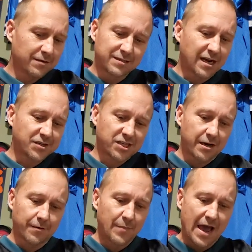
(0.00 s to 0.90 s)

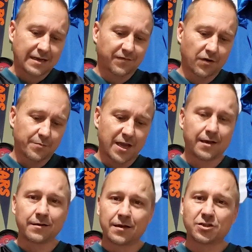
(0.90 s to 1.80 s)
Touchdown max for
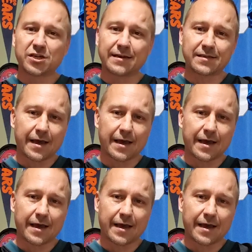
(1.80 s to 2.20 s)
me. Jets